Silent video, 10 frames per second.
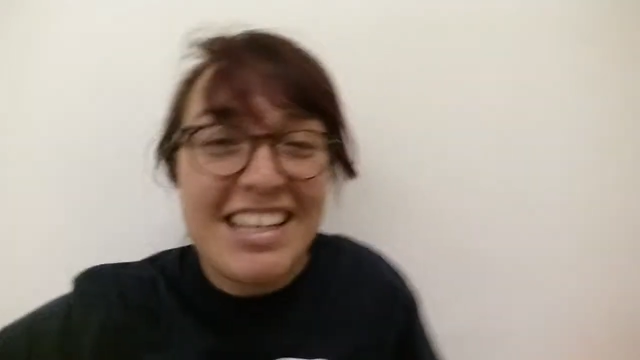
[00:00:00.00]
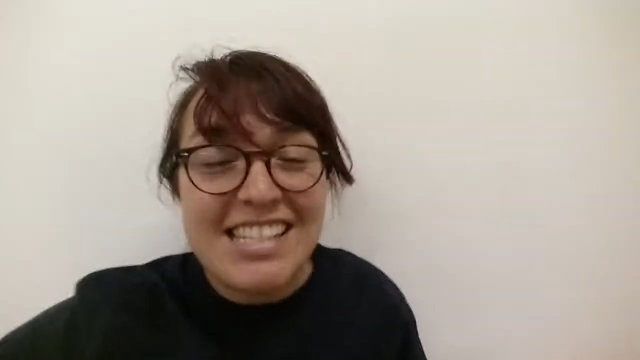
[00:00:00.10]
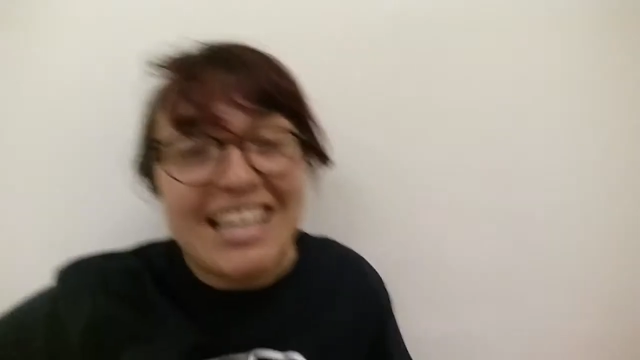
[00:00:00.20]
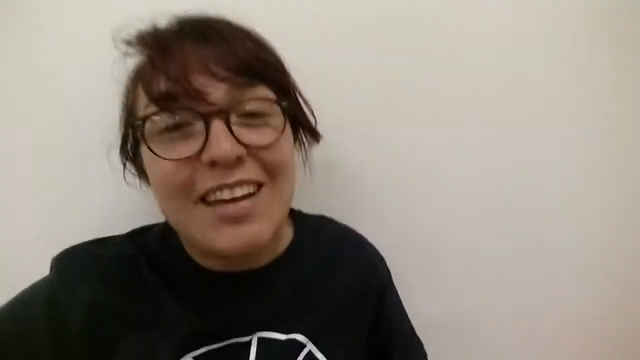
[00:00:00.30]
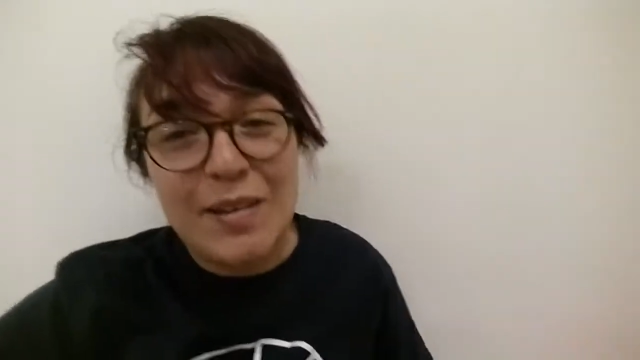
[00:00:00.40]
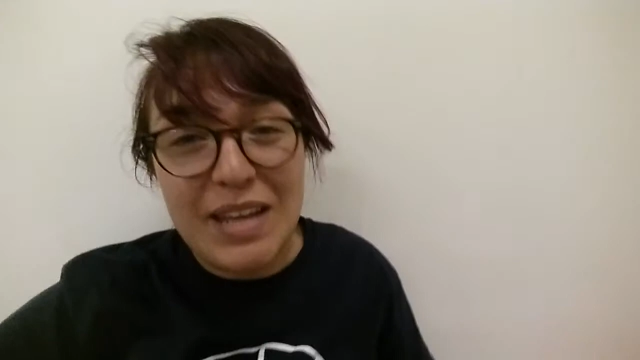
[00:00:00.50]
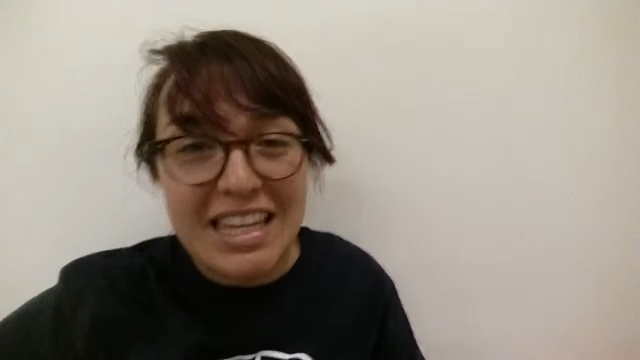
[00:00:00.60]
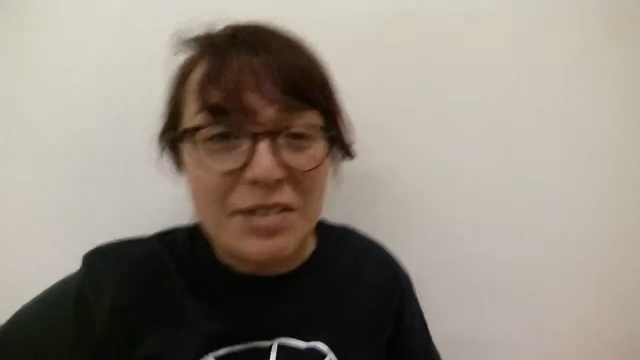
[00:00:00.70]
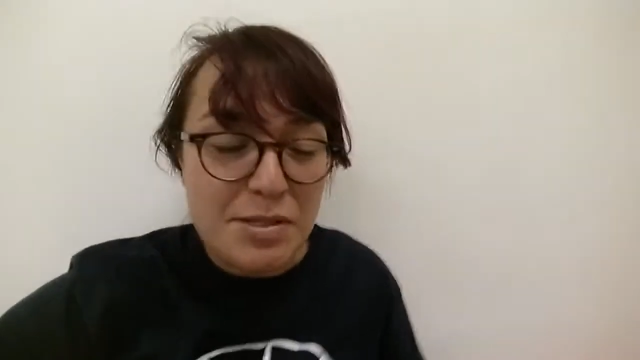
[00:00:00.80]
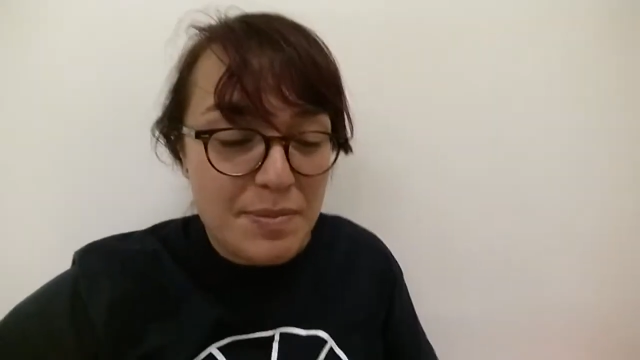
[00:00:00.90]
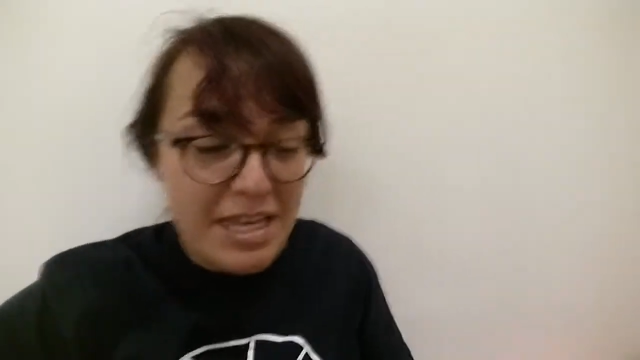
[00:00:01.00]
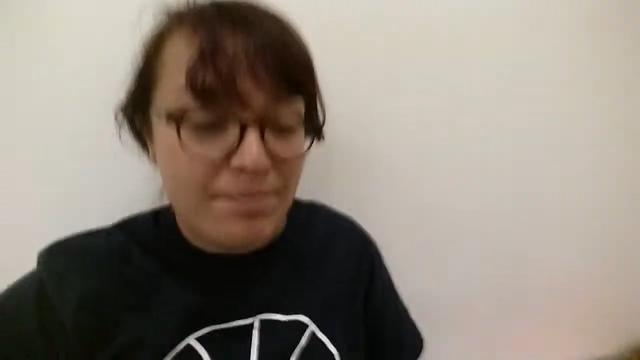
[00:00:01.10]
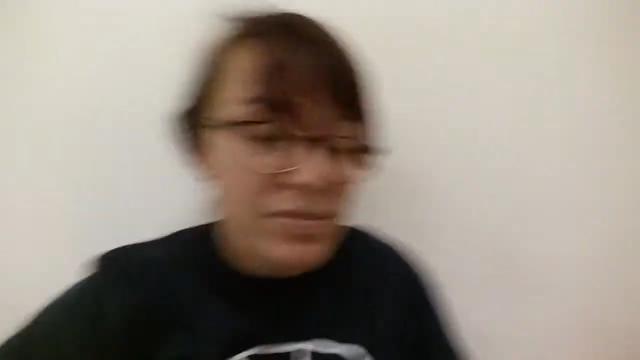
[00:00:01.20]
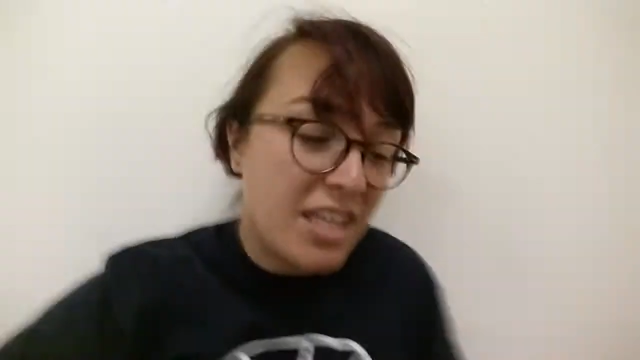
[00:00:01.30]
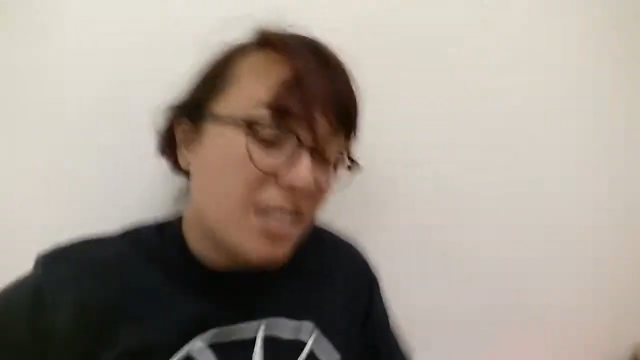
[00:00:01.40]
It's like, "Oh yeah, that was me."
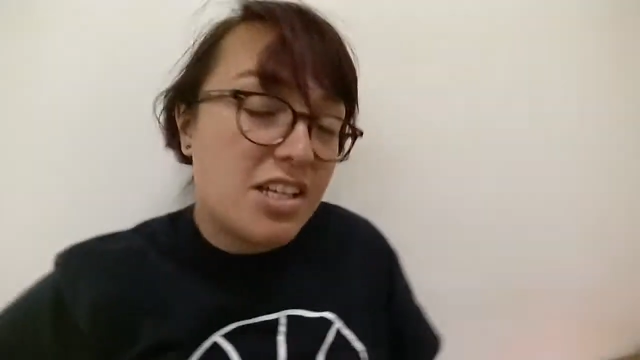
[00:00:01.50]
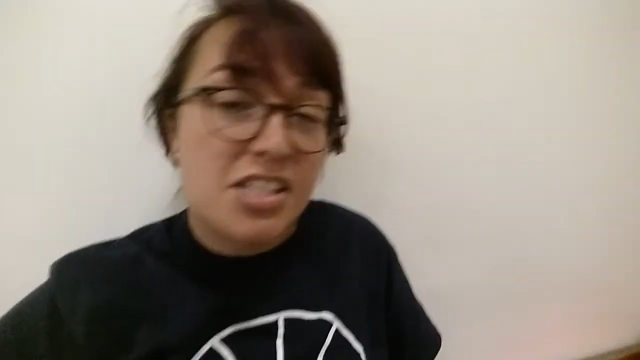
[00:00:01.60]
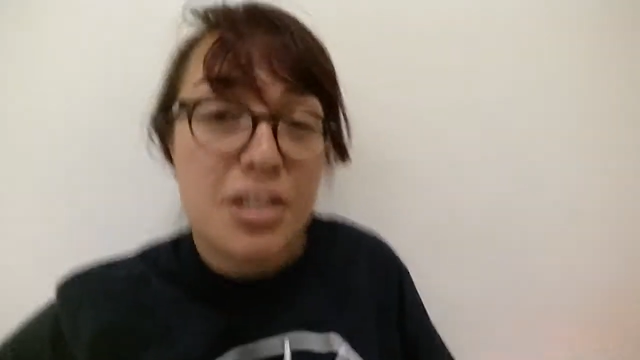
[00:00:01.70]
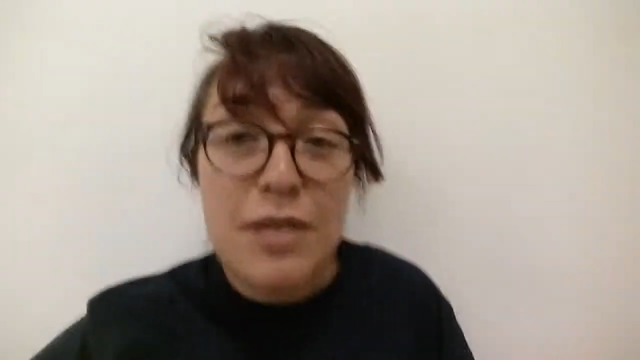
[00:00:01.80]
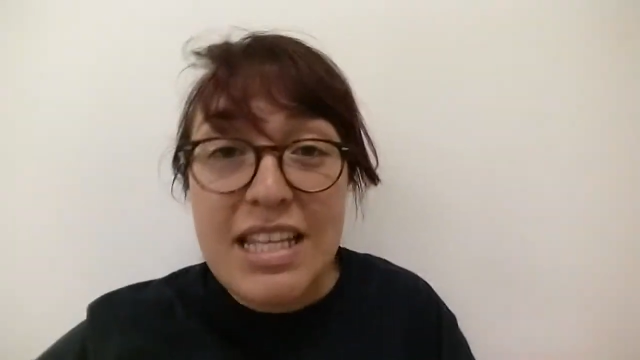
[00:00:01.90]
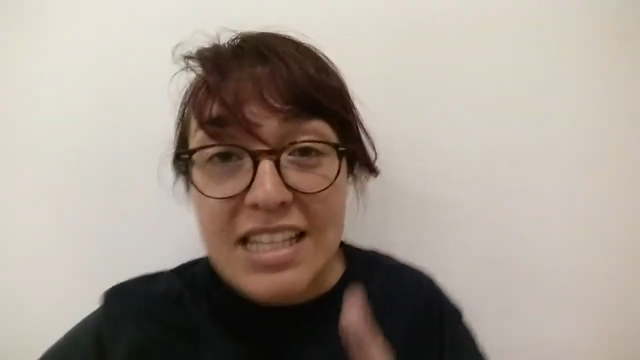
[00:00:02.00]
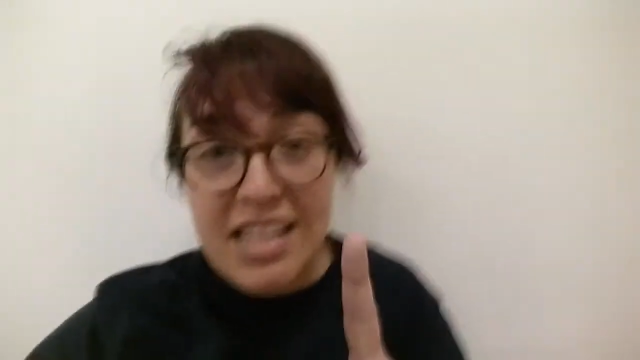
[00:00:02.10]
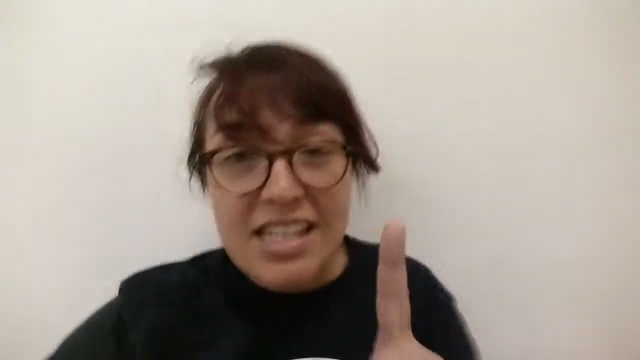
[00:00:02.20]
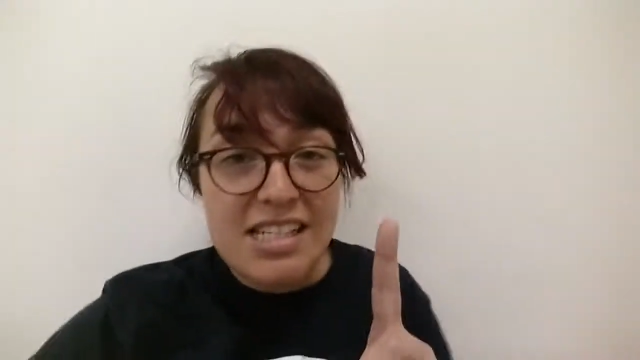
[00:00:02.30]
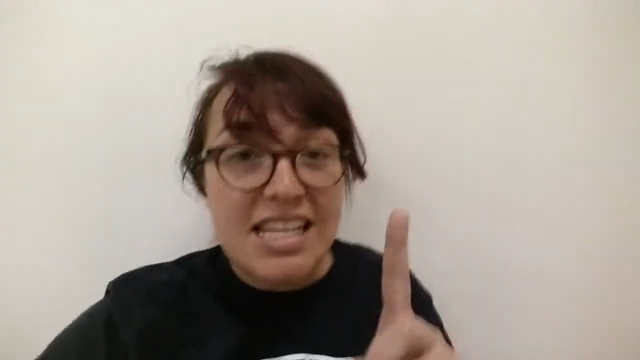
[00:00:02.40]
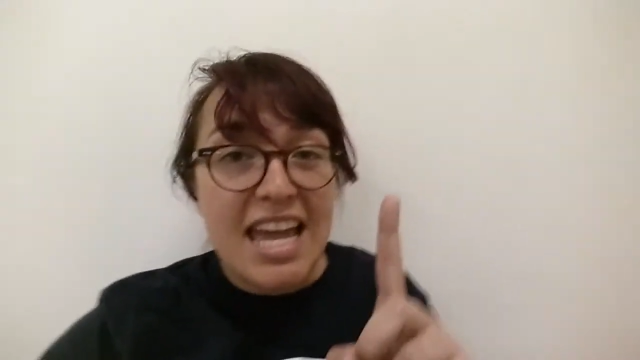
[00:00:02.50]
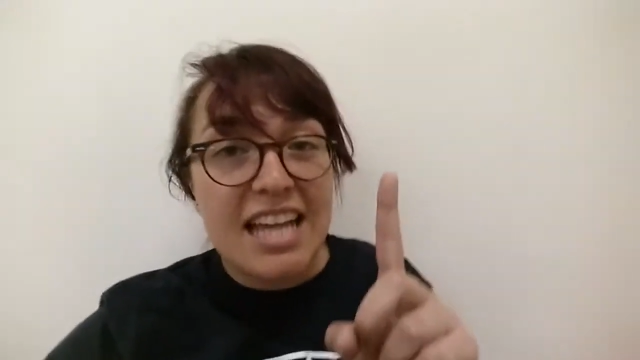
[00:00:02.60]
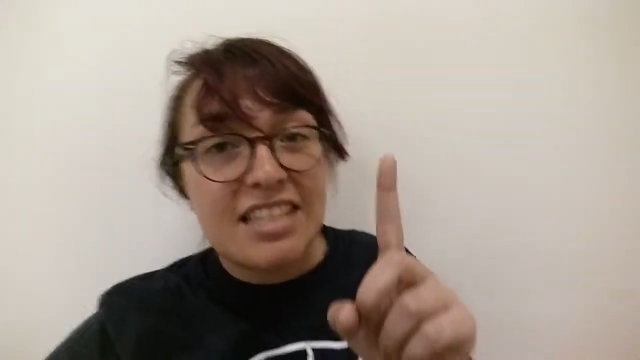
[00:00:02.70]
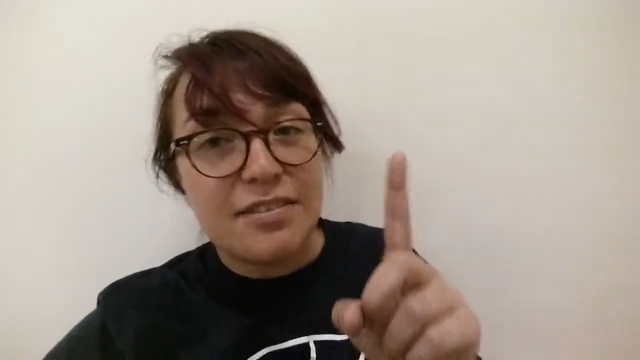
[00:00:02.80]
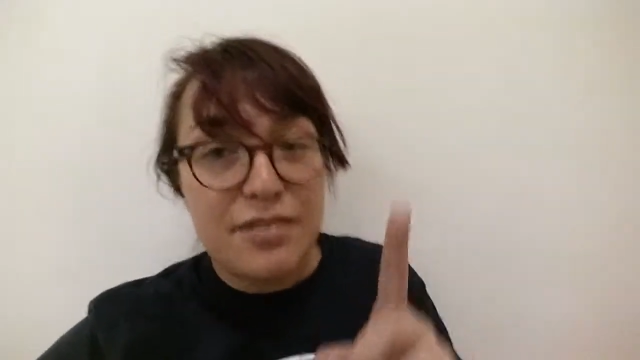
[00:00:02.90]
So he does
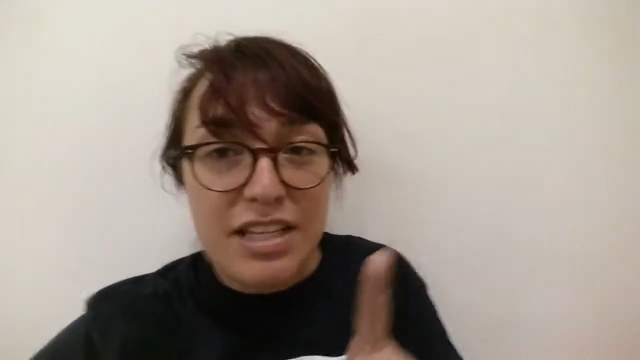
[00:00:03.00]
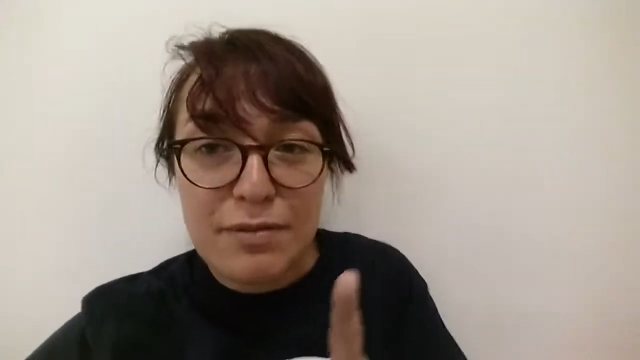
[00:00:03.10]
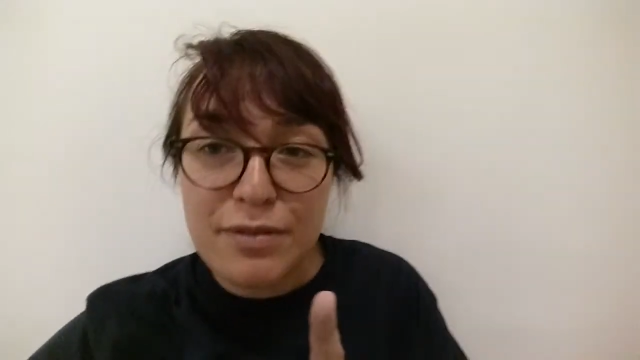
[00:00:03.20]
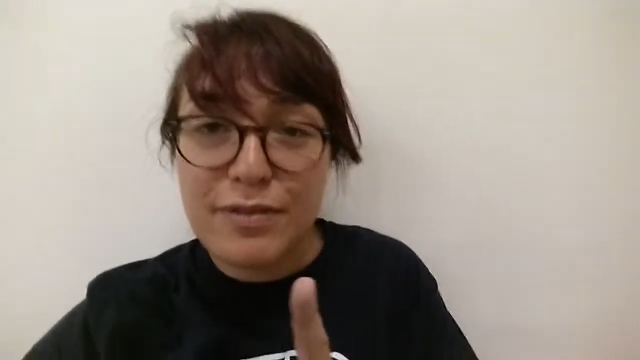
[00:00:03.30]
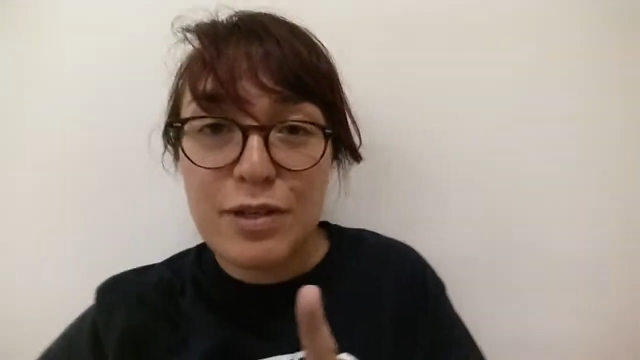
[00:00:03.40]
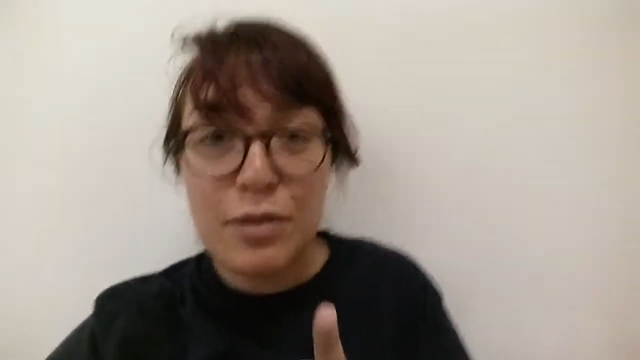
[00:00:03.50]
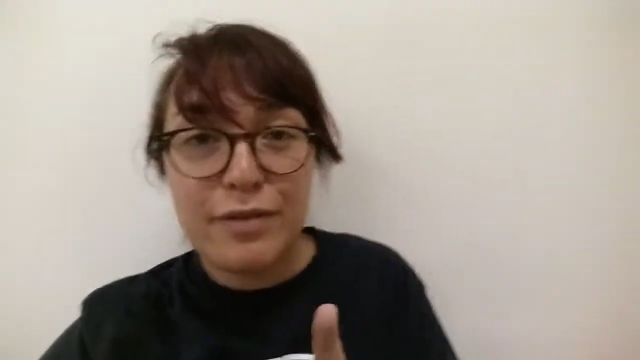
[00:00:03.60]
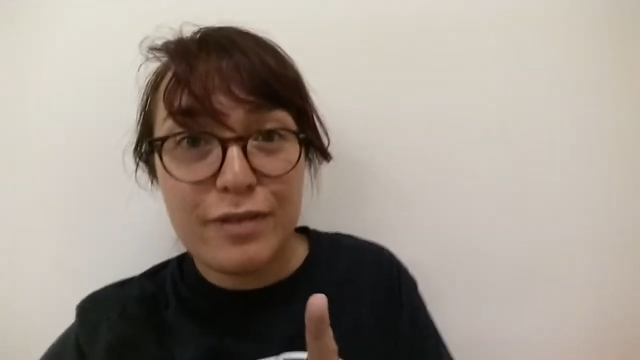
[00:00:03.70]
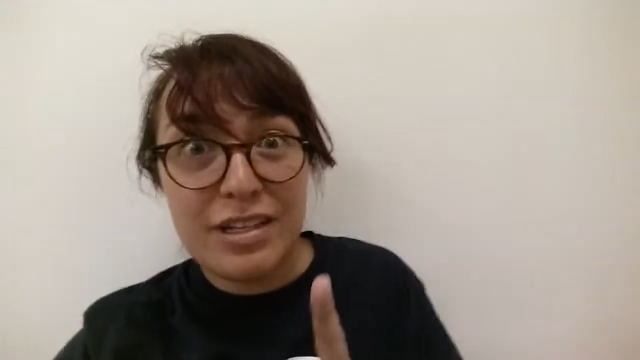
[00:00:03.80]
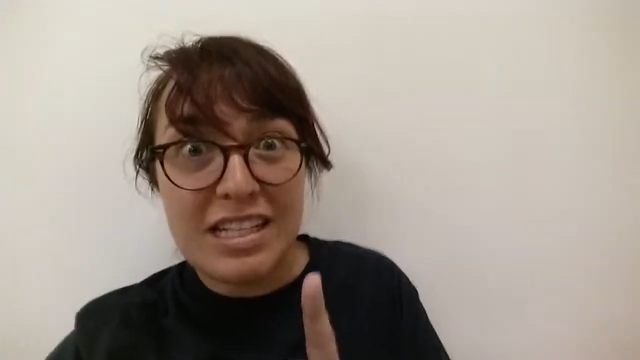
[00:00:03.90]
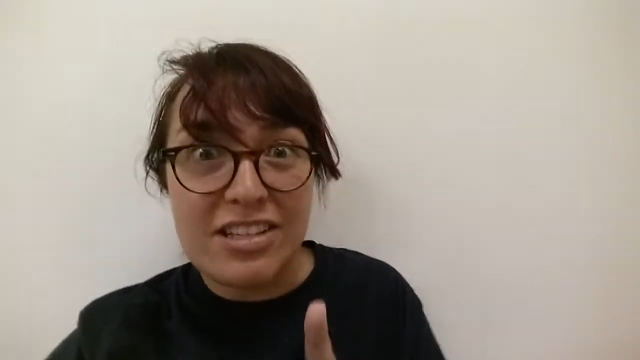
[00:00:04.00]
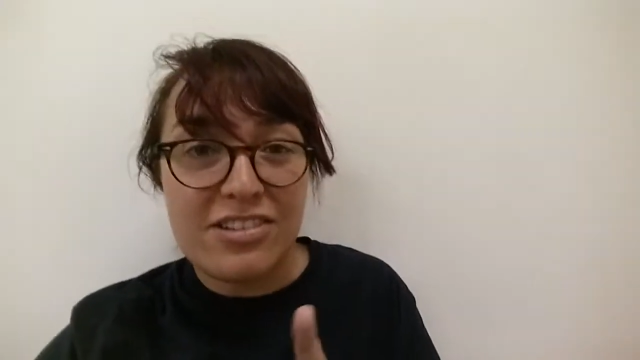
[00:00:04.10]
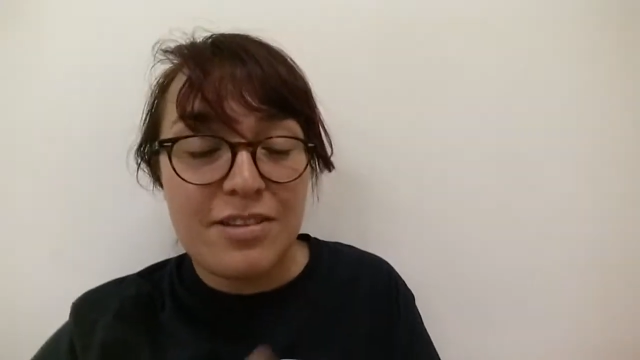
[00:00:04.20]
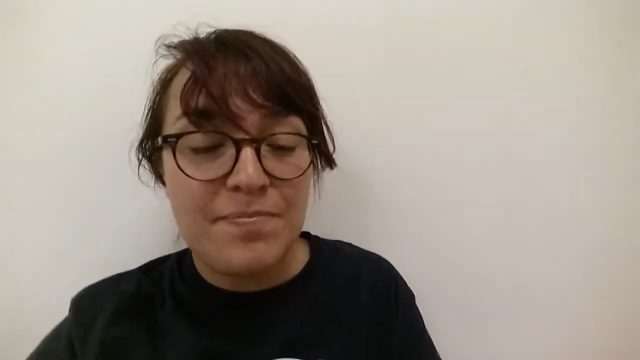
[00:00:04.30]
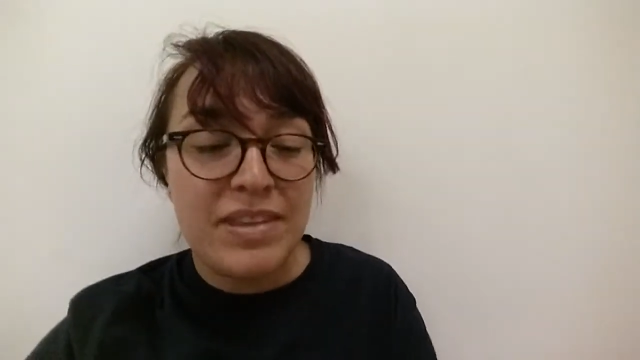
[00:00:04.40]
actively review the
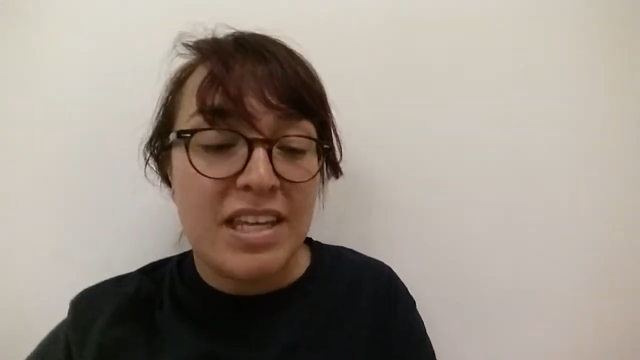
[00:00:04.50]
footage.